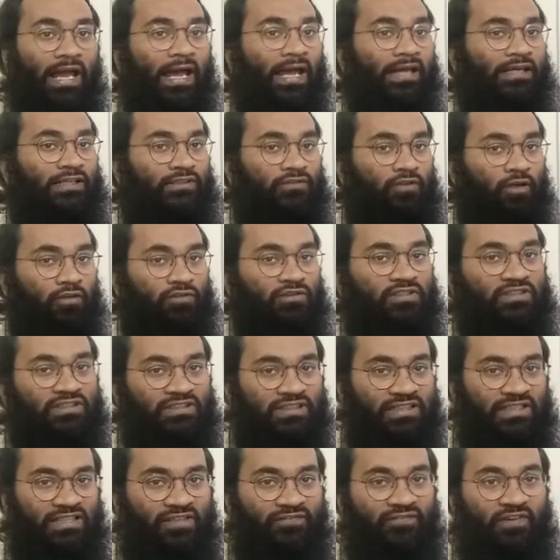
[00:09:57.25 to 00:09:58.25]
and is also
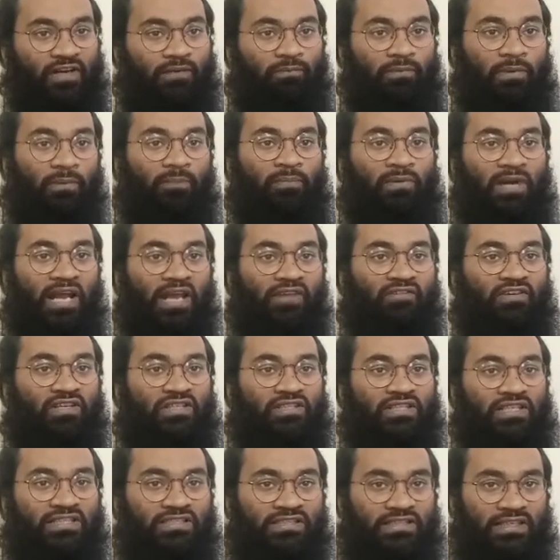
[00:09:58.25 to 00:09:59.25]
certified by
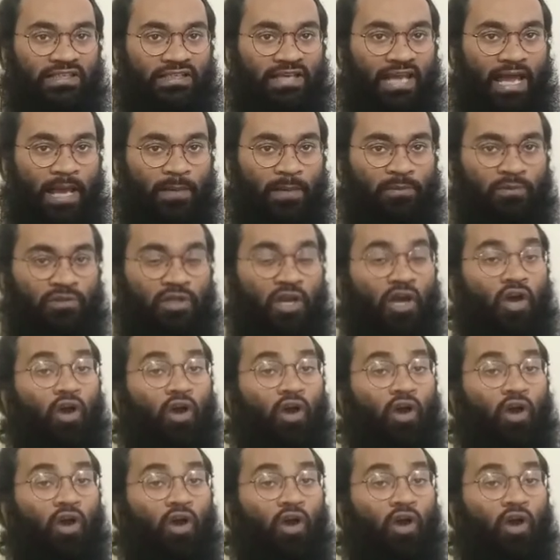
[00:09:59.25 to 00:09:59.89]
private testing labs